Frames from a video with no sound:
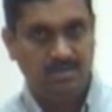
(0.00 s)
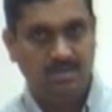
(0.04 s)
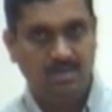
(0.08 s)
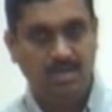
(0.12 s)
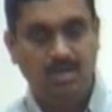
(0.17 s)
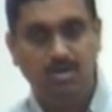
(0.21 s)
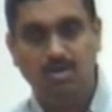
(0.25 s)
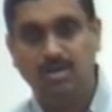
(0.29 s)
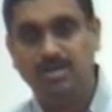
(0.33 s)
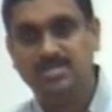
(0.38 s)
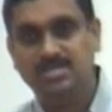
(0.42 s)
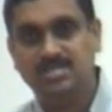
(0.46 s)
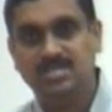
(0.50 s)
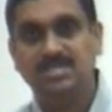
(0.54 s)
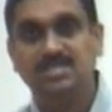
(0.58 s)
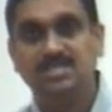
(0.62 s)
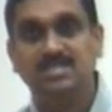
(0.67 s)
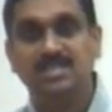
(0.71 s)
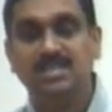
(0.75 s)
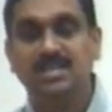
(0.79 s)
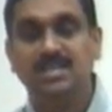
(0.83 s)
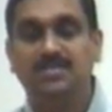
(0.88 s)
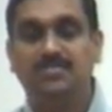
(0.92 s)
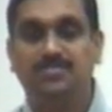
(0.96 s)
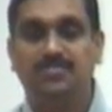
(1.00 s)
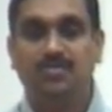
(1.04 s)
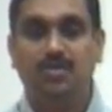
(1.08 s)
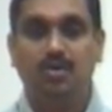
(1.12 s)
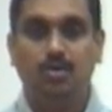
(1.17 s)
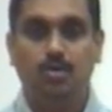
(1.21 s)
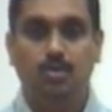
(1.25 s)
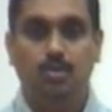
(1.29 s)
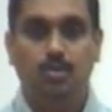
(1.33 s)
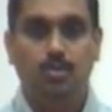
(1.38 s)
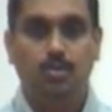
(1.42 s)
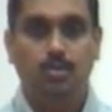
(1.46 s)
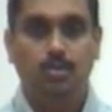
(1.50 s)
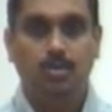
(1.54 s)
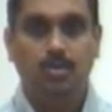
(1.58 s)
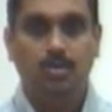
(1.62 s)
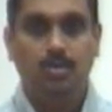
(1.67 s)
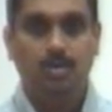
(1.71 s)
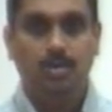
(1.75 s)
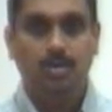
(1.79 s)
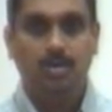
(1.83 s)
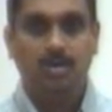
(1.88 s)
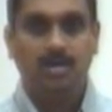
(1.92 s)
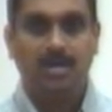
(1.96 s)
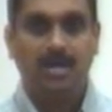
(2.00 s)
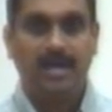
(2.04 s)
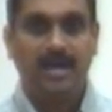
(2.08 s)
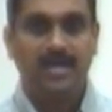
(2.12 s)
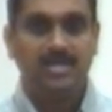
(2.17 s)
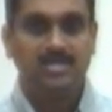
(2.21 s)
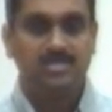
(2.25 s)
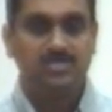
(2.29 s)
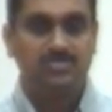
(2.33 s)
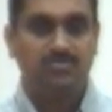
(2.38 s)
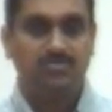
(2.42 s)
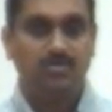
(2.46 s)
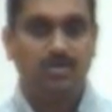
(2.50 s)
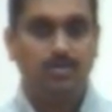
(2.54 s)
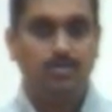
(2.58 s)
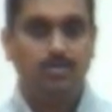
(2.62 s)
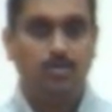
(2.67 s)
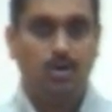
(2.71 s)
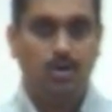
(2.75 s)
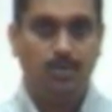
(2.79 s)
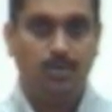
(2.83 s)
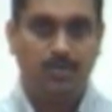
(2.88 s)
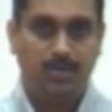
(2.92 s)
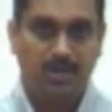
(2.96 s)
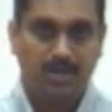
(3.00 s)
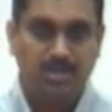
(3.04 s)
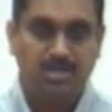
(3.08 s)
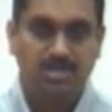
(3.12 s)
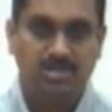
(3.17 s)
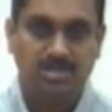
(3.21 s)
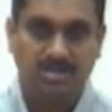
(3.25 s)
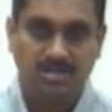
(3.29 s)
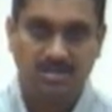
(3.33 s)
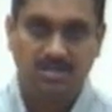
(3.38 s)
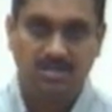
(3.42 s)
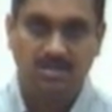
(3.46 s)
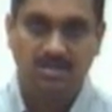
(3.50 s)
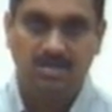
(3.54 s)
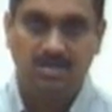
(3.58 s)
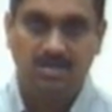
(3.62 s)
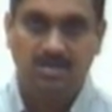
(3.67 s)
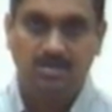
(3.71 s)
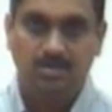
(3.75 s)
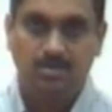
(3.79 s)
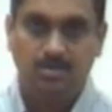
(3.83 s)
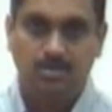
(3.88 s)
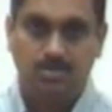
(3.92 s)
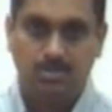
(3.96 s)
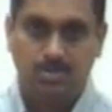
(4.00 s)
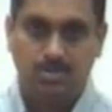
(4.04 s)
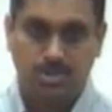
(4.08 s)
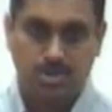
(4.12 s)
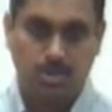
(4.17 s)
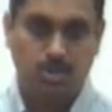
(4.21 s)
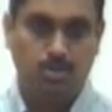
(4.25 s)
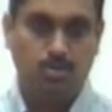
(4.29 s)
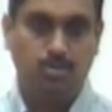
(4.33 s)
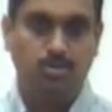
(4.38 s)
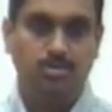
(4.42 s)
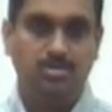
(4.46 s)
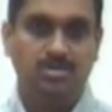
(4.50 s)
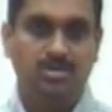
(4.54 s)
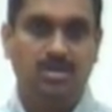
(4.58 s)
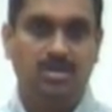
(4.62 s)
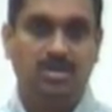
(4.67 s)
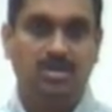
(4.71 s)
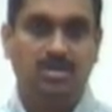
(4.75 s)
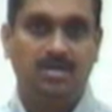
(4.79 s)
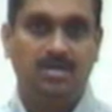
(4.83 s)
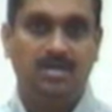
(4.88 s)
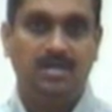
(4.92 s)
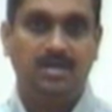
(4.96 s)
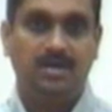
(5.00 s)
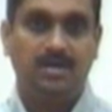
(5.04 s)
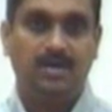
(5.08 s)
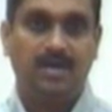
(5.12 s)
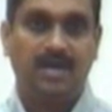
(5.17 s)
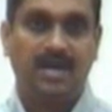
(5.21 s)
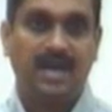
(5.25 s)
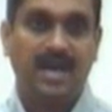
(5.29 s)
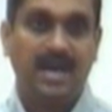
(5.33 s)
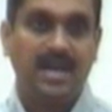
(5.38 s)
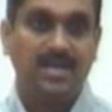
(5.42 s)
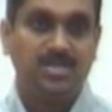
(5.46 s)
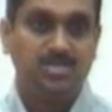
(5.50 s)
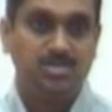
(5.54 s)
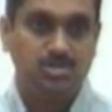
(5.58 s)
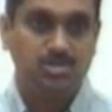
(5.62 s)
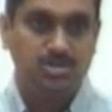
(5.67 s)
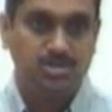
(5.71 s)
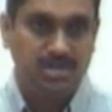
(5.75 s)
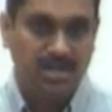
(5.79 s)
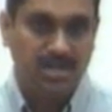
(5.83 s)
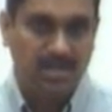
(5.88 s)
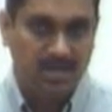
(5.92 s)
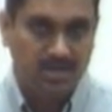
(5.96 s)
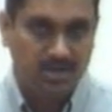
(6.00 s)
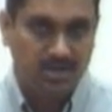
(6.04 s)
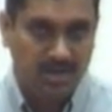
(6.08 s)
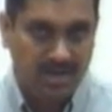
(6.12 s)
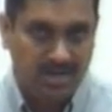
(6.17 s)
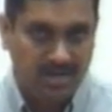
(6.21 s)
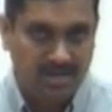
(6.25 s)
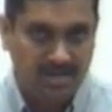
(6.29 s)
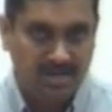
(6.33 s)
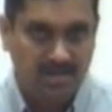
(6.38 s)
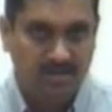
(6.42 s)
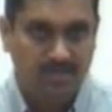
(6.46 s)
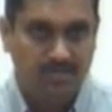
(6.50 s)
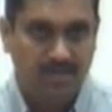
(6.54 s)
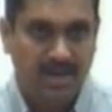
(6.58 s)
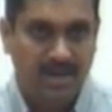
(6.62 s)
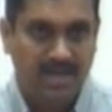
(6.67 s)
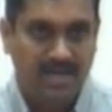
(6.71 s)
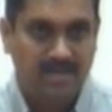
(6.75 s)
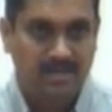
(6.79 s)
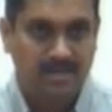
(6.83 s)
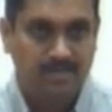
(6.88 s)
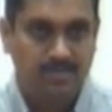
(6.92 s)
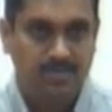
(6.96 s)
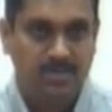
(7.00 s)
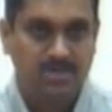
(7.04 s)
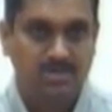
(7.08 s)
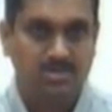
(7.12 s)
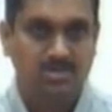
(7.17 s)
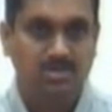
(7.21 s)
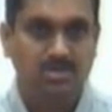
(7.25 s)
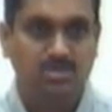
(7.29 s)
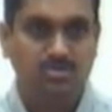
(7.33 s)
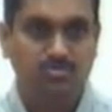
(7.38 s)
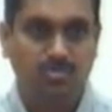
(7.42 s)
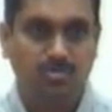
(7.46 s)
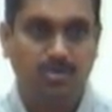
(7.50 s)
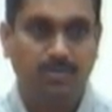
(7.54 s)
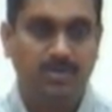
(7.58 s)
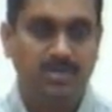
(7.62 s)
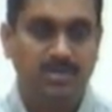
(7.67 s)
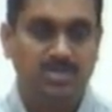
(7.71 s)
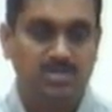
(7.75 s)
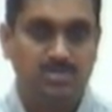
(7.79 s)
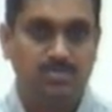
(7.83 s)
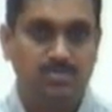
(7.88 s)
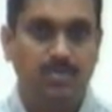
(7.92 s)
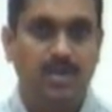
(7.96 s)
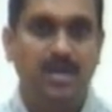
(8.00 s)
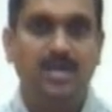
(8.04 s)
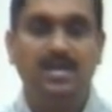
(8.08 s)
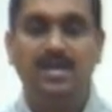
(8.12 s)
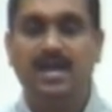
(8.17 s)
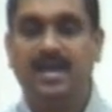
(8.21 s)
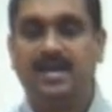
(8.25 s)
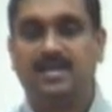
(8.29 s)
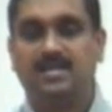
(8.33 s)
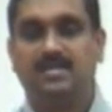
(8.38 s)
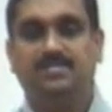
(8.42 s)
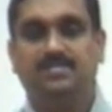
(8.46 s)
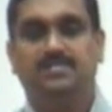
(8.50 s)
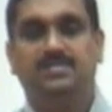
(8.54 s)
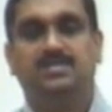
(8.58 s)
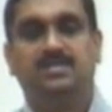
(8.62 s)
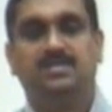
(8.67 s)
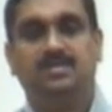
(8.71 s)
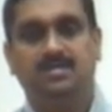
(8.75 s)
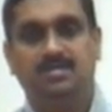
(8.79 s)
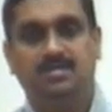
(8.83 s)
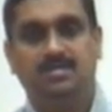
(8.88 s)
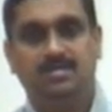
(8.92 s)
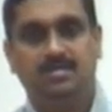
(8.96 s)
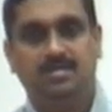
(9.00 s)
Now let's see CFO. Cash from operation shows the cash generated by the business from its main activity.